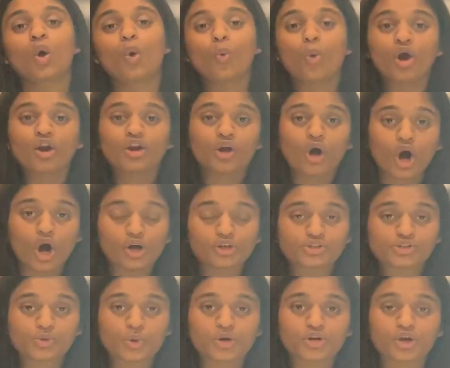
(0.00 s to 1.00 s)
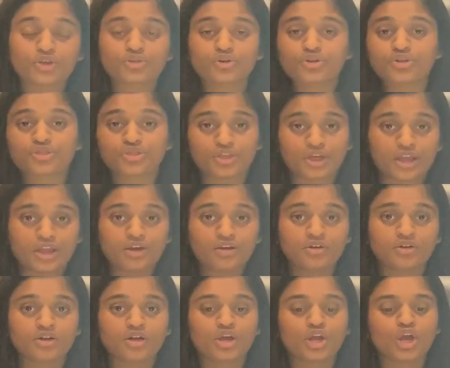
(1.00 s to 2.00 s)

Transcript: Another thing,